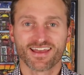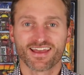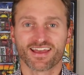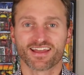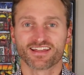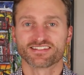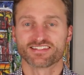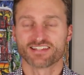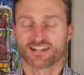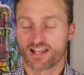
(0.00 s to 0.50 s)

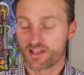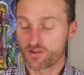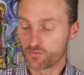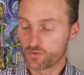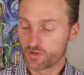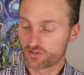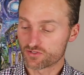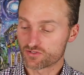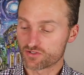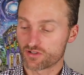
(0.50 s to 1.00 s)
and today
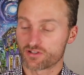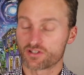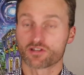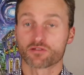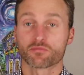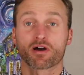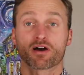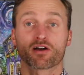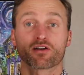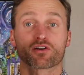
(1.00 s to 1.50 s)
we are talking
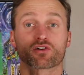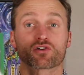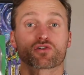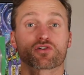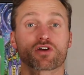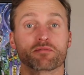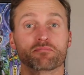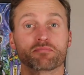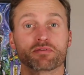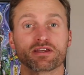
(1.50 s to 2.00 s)
about
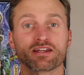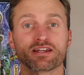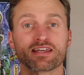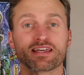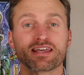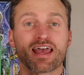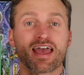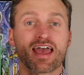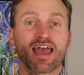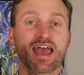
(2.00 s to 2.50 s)

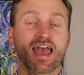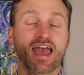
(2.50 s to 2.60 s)
Crepini